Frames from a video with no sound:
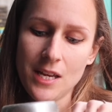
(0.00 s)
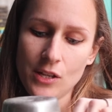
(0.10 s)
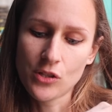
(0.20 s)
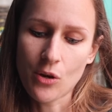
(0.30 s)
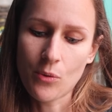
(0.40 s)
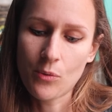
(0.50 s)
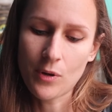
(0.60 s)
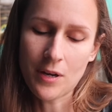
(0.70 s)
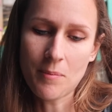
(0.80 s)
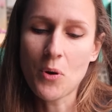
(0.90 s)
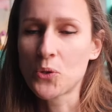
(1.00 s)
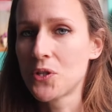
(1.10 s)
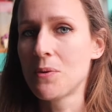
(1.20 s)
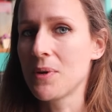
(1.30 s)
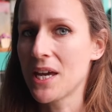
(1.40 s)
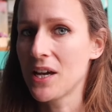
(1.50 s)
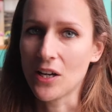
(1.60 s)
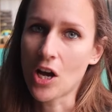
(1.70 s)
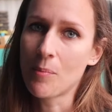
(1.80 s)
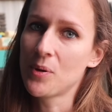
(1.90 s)
So um, most of them get
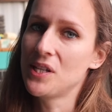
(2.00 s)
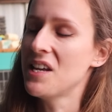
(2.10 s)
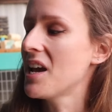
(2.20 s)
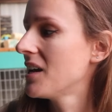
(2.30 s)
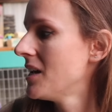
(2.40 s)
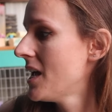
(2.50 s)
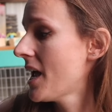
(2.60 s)
a cup a day.